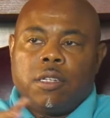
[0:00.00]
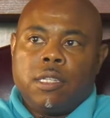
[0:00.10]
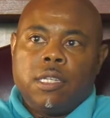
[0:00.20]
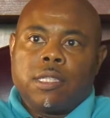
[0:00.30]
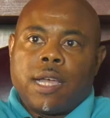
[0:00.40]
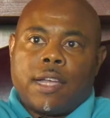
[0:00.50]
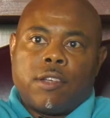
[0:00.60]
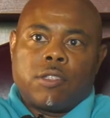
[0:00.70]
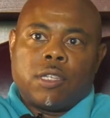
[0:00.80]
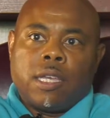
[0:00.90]
This guy,
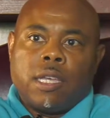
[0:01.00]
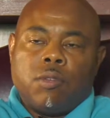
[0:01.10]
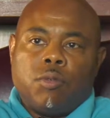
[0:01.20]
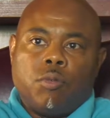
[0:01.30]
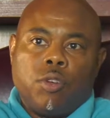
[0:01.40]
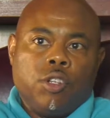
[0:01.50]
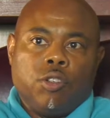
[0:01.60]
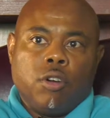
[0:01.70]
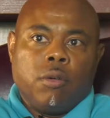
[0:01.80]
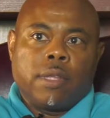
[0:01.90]
you're saying, what are you
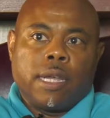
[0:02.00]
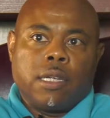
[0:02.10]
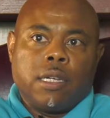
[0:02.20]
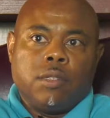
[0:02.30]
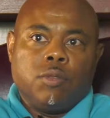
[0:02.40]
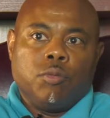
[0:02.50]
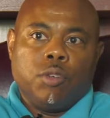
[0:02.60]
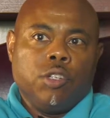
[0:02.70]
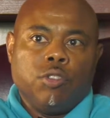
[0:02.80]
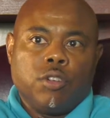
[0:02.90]
doing with that gun? What
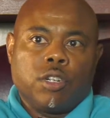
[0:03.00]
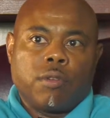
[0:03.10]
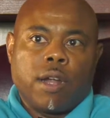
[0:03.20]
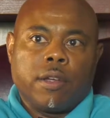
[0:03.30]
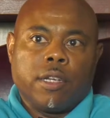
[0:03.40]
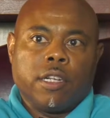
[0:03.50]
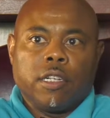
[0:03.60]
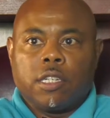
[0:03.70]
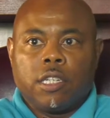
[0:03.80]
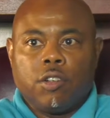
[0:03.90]
are you doing around here?
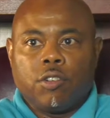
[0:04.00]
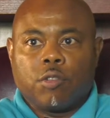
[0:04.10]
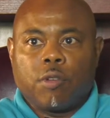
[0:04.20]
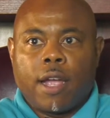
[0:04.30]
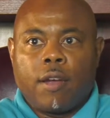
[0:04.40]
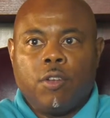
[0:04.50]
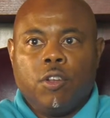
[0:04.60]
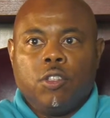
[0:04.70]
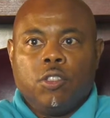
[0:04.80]
Get on the ground.